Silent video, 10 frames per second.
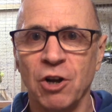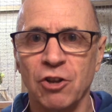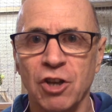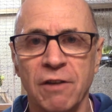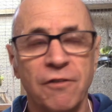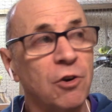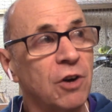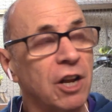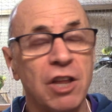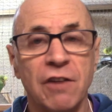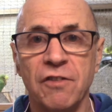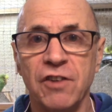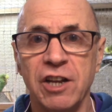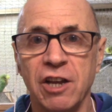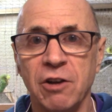got time for in another
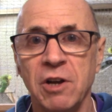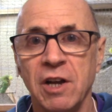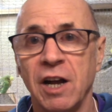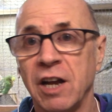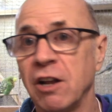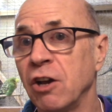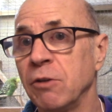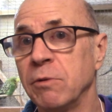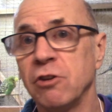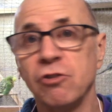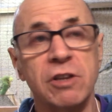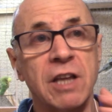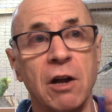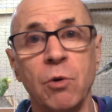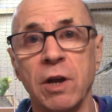video, and I hope you enjoyed
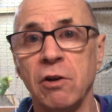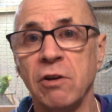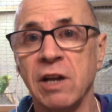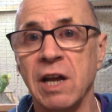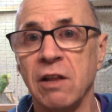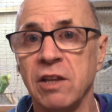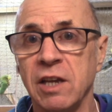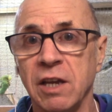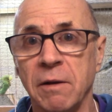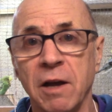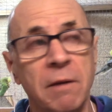that quick look at the